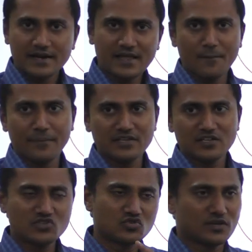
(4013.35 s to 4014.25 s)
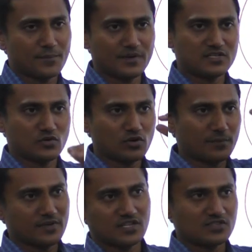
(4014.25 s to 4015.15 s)
Temperature should know, temperature, total
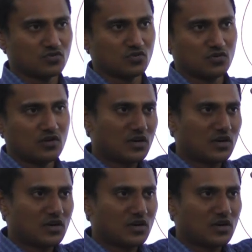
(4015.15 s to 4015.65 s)
temperature also know.